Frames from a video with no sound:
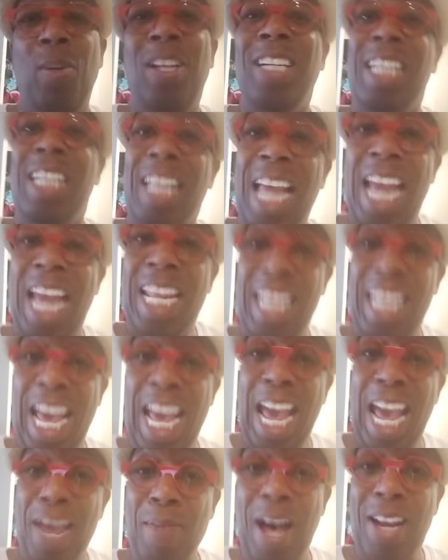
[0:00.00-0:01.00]
we're glad he
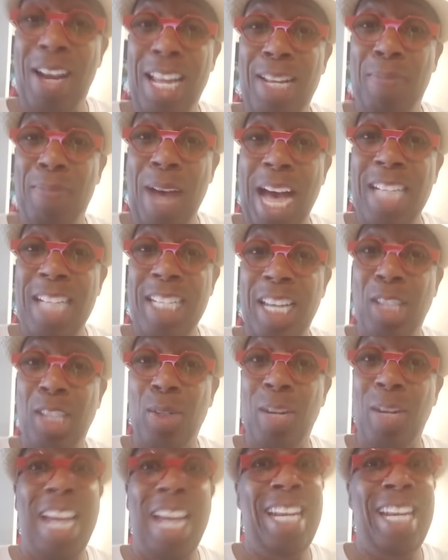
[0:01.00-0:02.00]
came out as
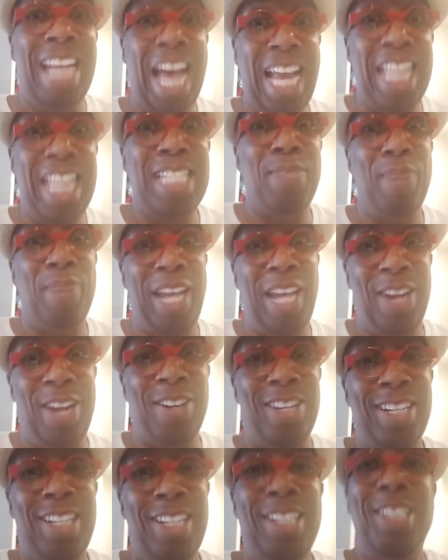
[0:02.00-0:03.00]
bisexual and not as
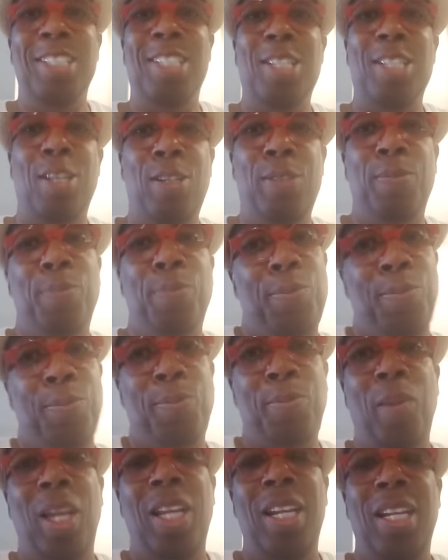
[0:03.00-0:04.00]
mayor. So
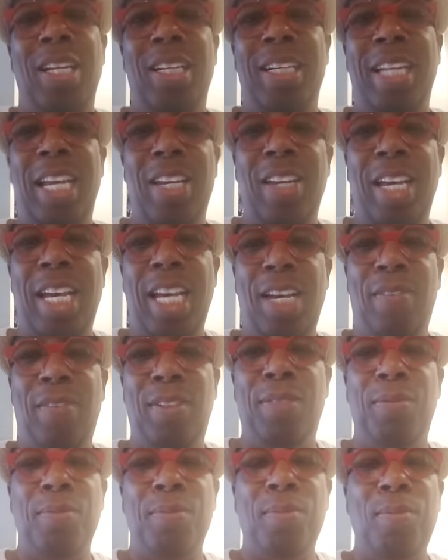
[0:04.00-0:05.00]
there you have
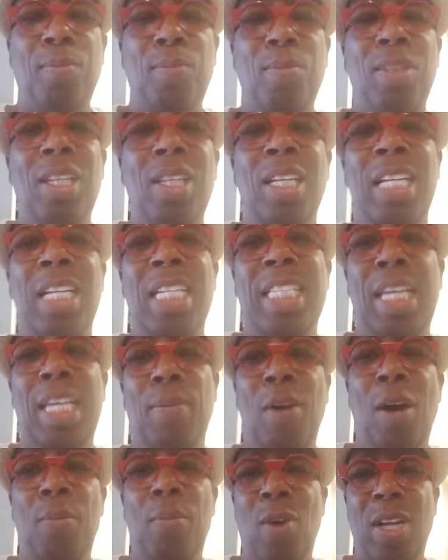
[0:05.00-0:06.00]
it. Let's keep
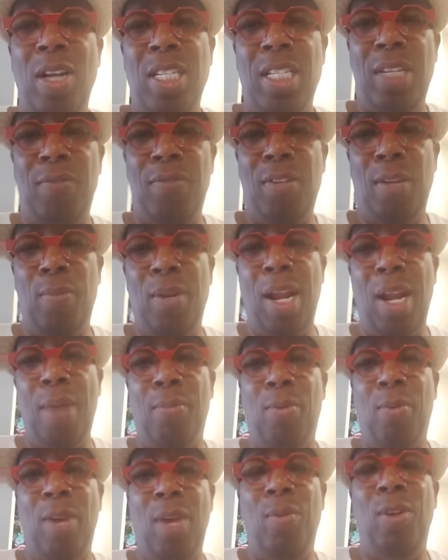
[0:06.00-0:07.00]
all parties lifted up in our
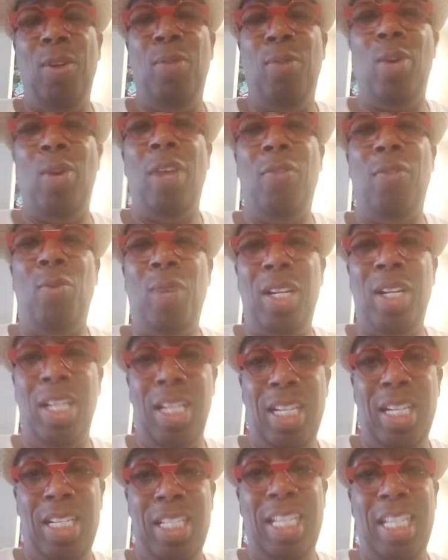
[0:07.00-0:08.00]
prayer. We're going to pray for one
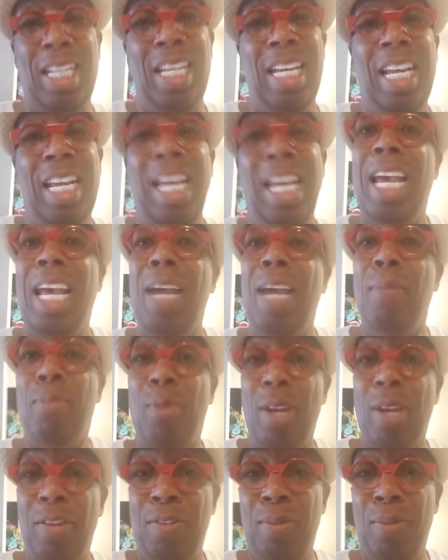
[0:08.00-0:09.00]
another and
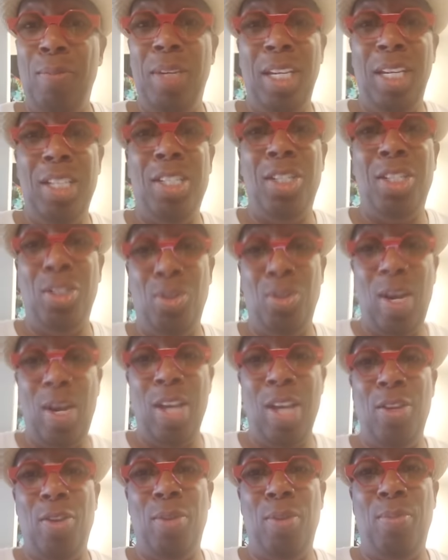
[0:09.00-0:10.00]
pray for me too while
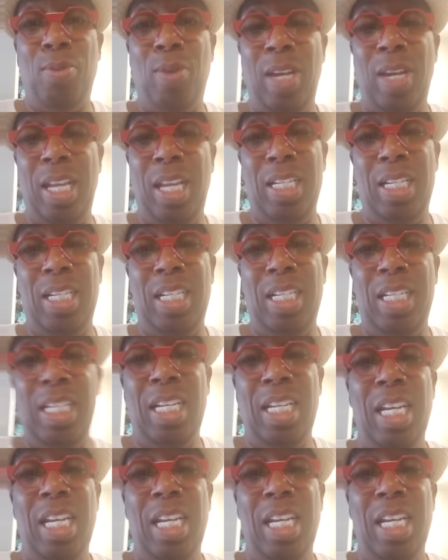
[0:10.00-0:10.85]
you're praying, honey.